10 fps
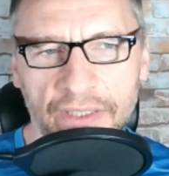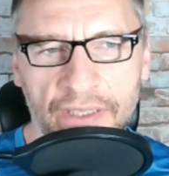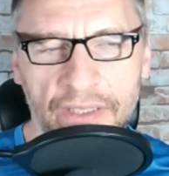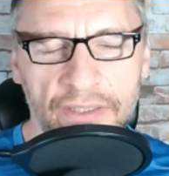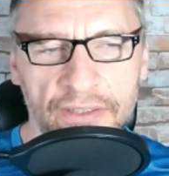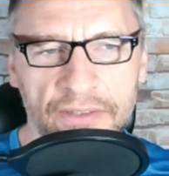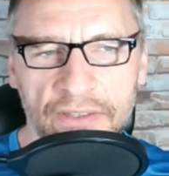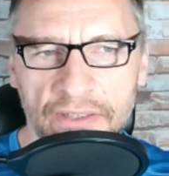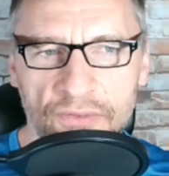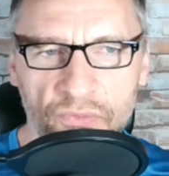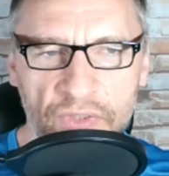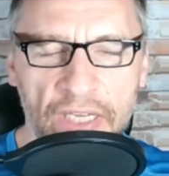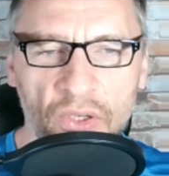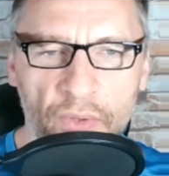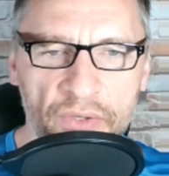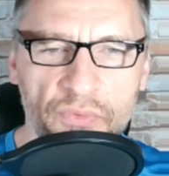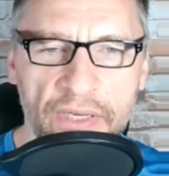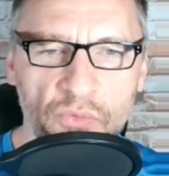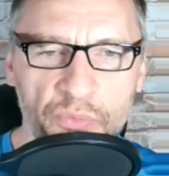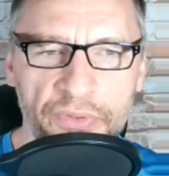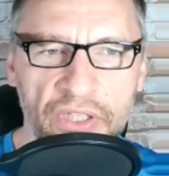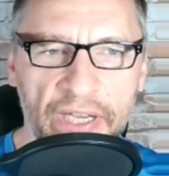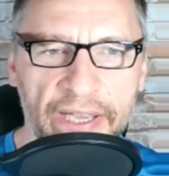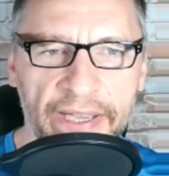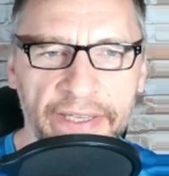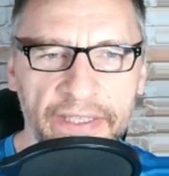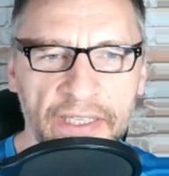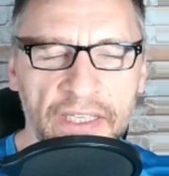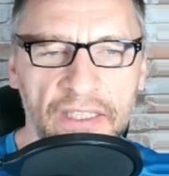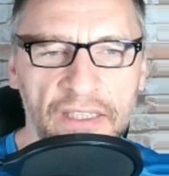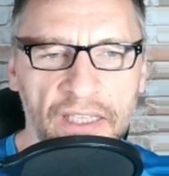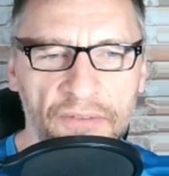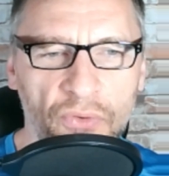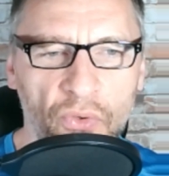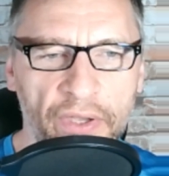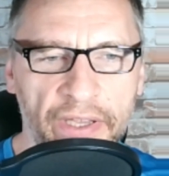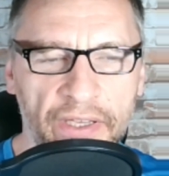Yellow and red would be high level,